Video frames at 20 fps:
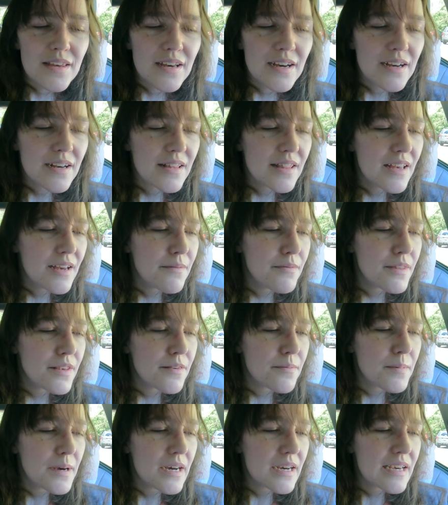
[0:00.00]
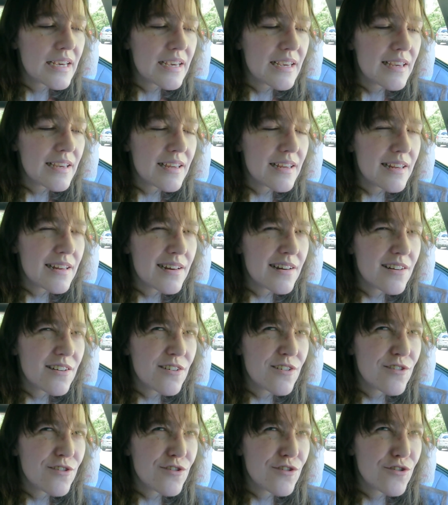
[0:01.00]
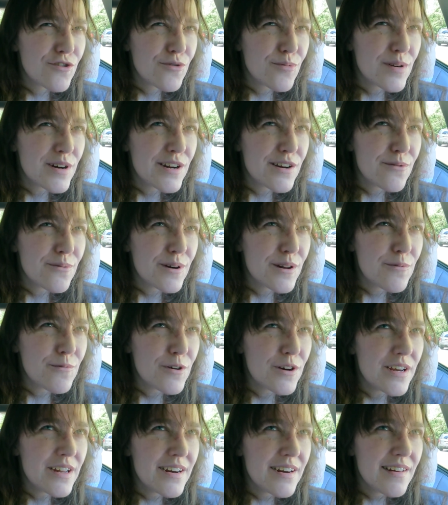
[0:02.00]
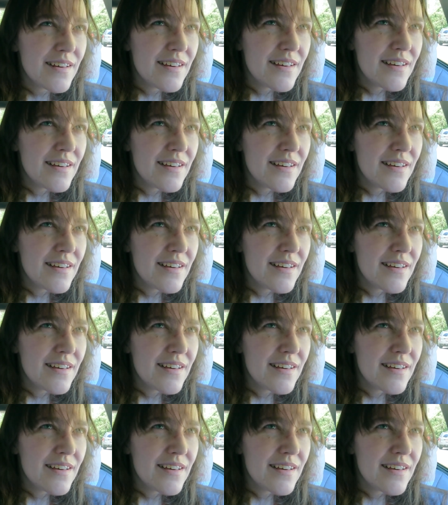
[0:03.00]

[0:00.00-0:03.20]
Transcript: I climbed this back in 2021.